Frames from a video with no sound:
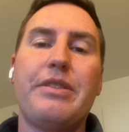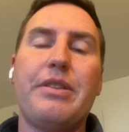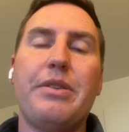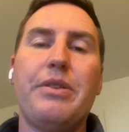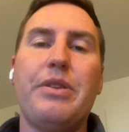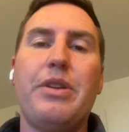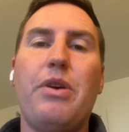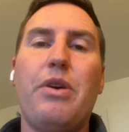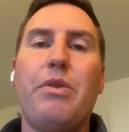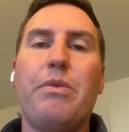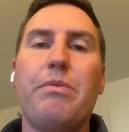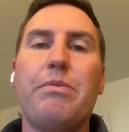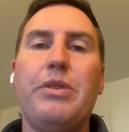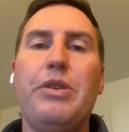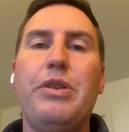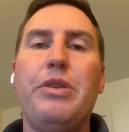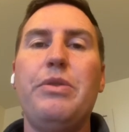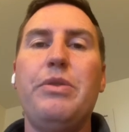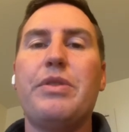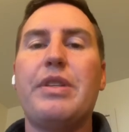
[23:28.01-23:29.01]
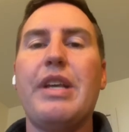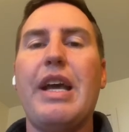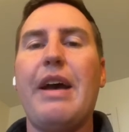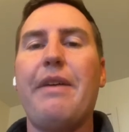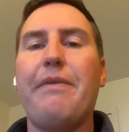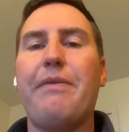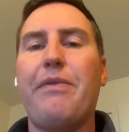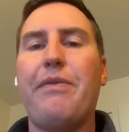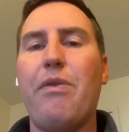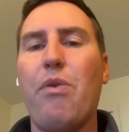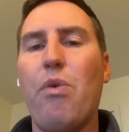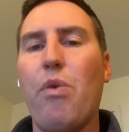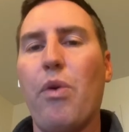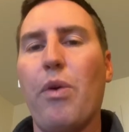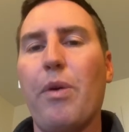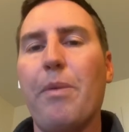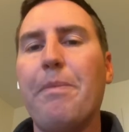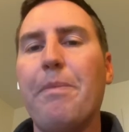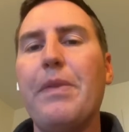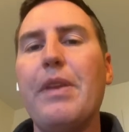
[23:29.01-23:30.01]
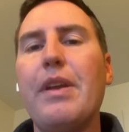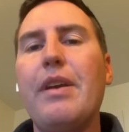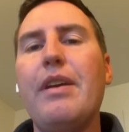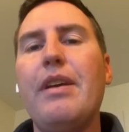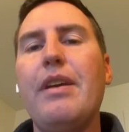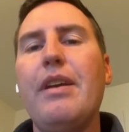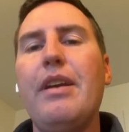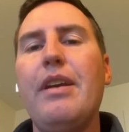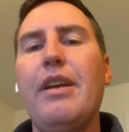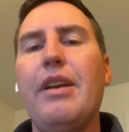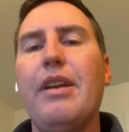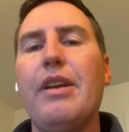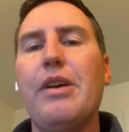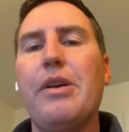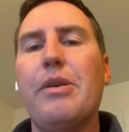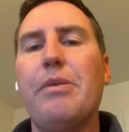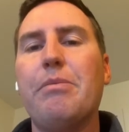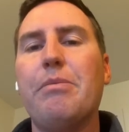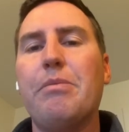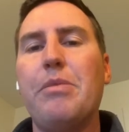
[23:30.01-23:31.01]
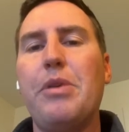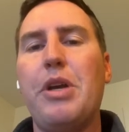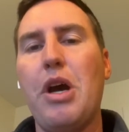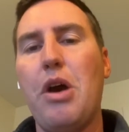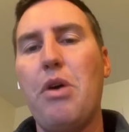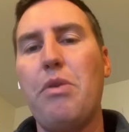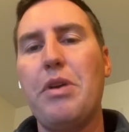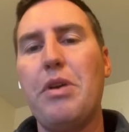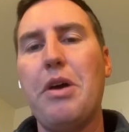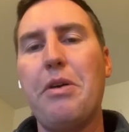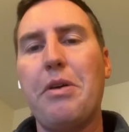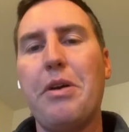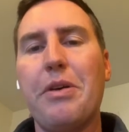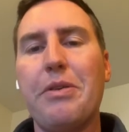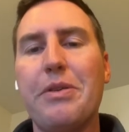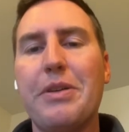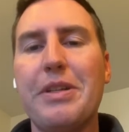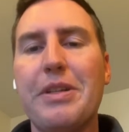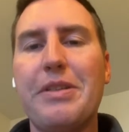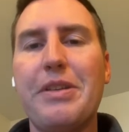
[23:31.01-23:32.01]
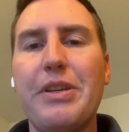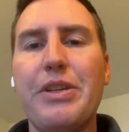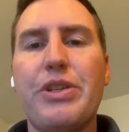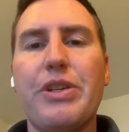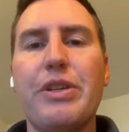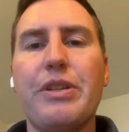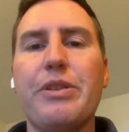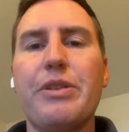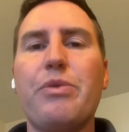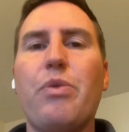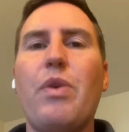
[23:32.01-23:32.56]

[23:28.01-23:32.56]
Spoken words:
So don't use that for, go, no-go decisions.